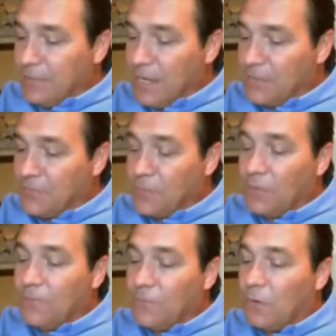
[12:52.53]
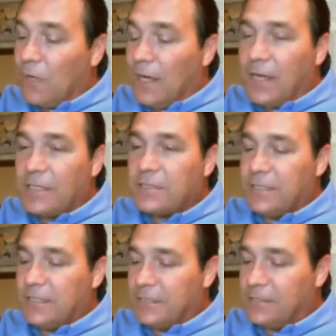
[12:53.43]
does. For us,
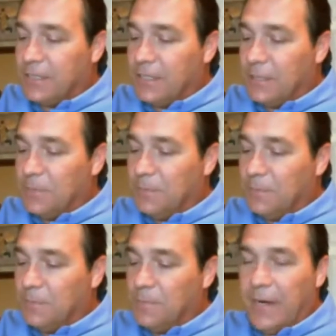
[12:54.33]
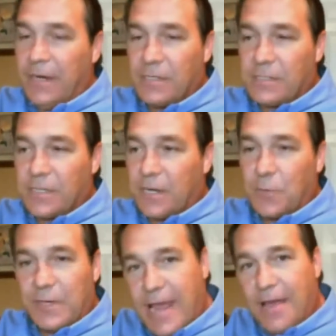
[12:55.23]
it has made us kind of
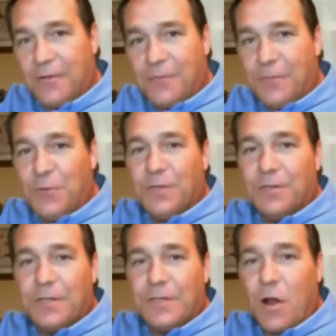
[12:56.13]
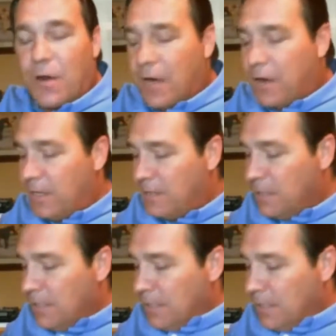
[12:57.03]
renowned, if you will, in our area.
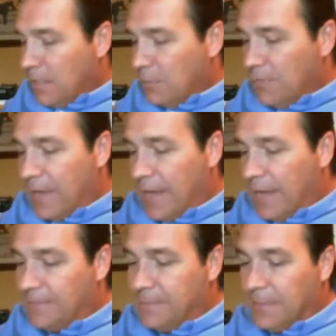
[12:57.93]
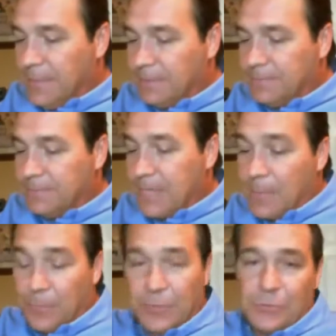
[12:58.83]
We've had
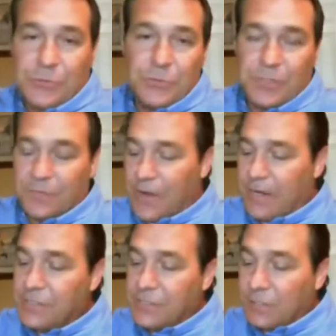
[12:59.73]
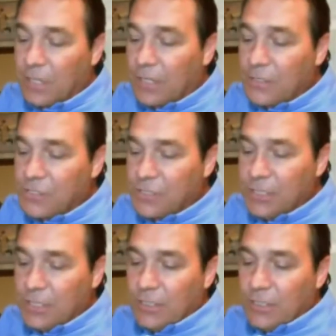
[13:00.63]
top producers invite us to lunch